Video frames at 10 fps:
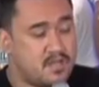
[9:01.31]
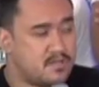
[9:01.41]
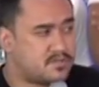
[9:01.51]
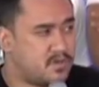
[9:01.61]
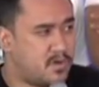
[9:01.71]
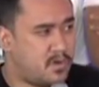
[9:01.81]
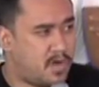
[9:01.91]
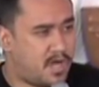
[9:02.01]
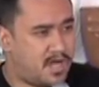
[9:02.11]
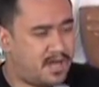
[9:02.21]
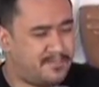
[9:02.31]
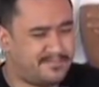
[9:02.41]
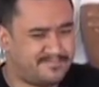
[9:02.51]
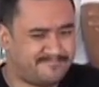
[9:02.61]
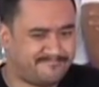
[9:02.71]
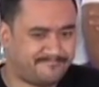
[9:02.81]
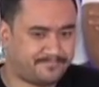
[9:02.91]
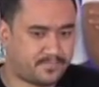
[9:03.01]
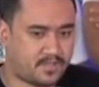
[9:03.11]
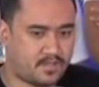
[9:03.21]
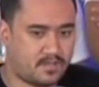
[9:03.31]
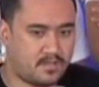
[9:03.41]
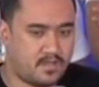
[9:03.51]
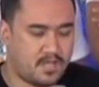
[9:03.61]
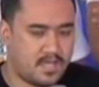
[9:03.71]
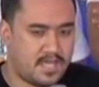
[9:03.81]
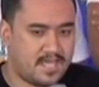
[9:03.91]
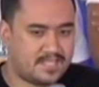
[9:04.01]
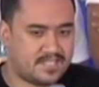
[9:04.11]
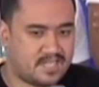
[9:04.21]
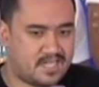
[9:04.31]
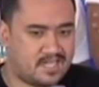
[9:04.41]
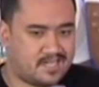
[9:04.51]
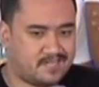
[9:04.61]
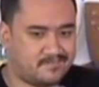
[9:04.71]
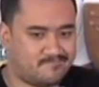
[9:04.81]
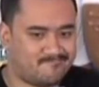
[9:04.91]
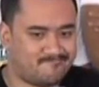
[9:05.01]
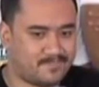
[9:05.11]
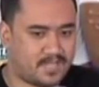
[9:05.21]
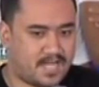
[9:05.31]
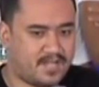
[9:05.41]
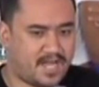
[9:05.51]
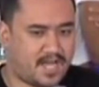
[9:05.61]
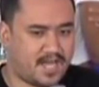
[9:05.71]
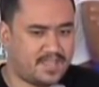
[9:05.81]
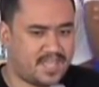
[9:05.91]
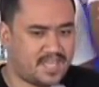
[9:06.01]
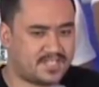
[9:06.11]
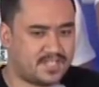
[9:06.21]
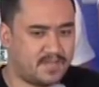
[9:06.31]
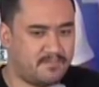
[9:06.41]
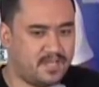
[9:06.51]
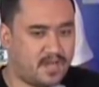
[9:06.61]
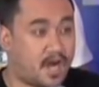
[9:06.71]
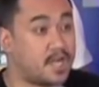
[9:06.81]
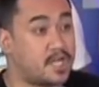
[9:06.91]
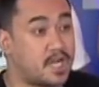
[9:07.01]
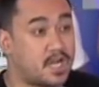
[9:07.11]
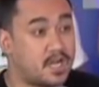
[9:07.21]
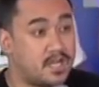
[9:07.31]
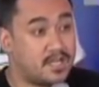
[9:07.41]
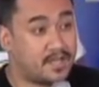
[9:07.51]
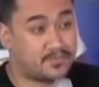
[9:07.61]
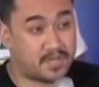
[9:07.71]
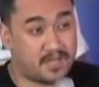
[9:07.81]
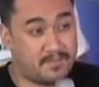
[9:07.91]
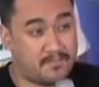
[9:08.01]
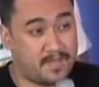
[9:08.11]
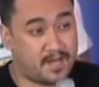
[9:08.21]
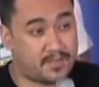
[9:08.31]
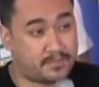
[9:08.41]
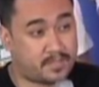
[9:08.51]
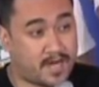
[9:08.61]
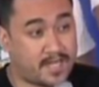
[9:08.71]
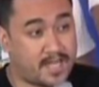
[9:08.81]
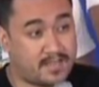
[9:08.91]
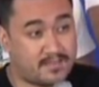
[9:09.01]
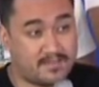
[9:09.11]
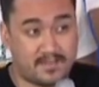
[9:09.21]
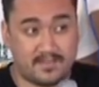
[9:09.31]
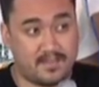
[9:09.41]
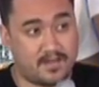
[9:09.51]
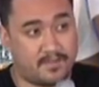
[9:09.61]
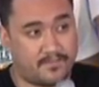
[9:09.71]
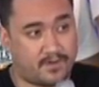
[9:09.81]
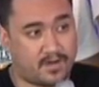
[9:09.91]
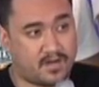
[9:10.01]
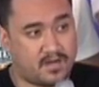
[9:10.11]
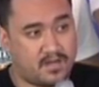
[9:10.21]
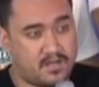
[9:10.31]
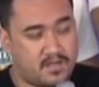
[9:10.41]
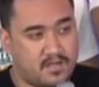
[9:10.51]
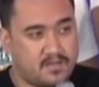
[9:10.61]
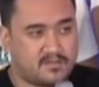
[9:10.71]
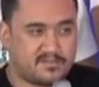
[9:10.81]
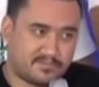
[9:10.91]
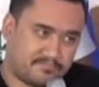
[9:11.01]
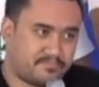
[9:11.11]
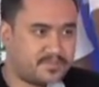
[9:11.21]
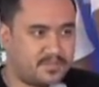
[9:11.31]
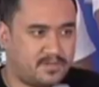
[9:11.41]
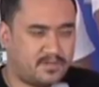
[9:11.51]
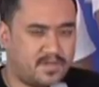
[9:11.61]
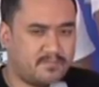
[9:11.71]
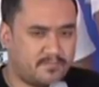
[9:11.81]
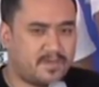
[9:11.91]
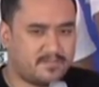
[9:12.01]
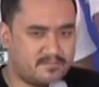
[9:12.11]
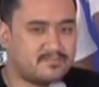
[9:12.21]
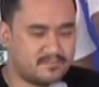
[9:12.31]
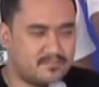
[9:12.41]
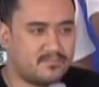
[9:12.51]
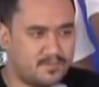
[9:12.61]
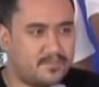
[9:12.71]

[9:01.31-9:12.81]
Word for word: So, I think it's gonna be harder because we're gonna be a bigger target than the year before. Okay. So, but we'll put